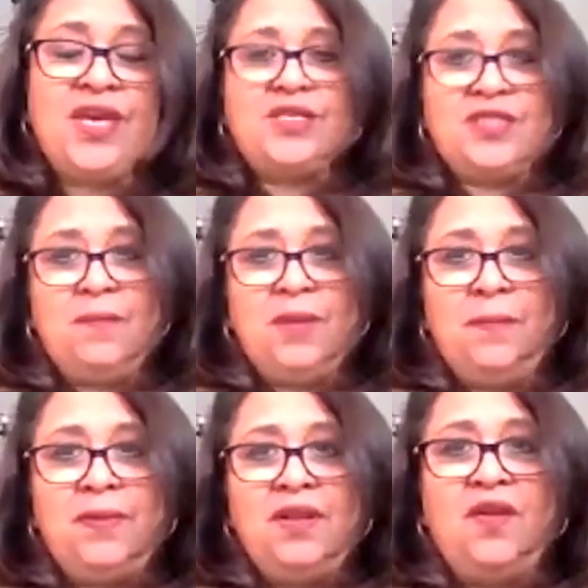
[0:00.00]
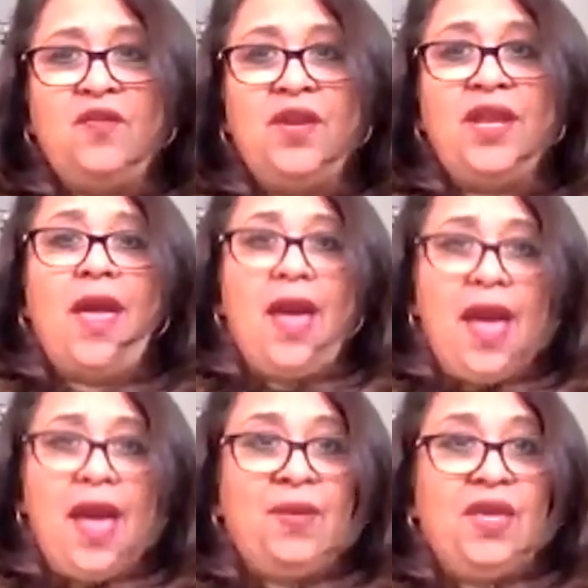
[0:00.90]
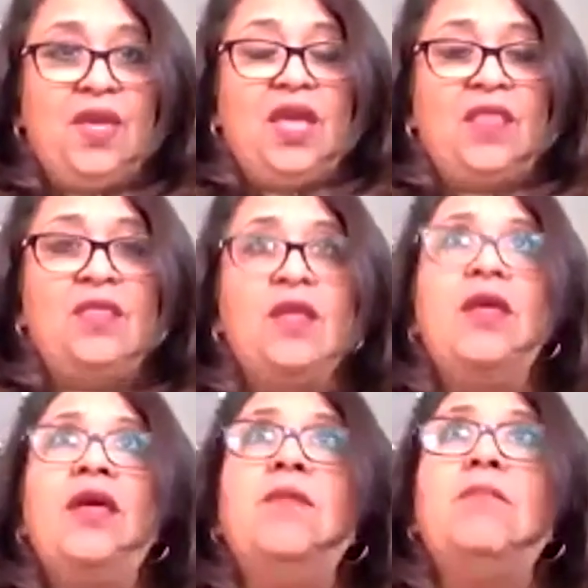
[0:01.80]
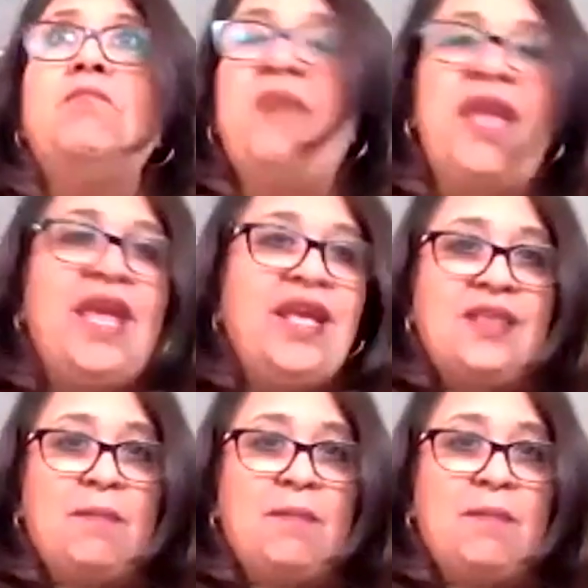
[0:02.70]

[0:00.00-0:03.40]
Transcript: Some people are very happy in being